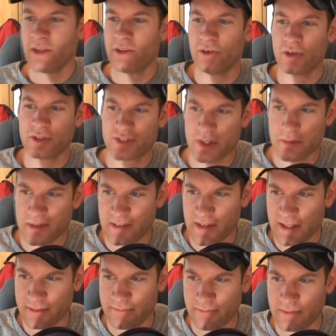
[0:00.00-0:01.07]
You're also going
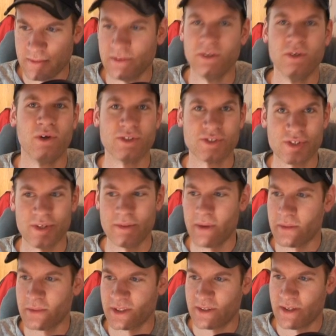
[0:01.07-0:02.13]
to be
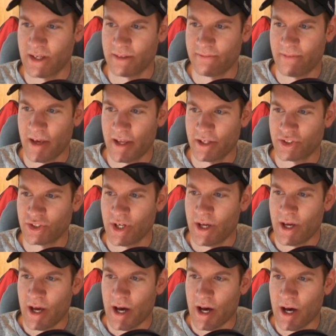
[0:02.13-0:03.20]
able to take advantage
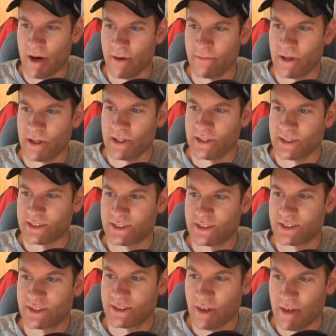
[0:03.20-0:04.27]
of
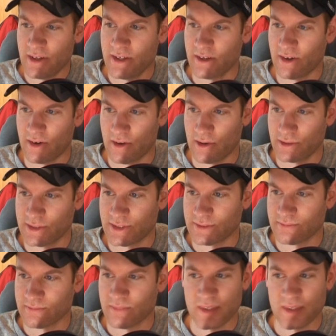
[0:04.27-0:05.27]
study cards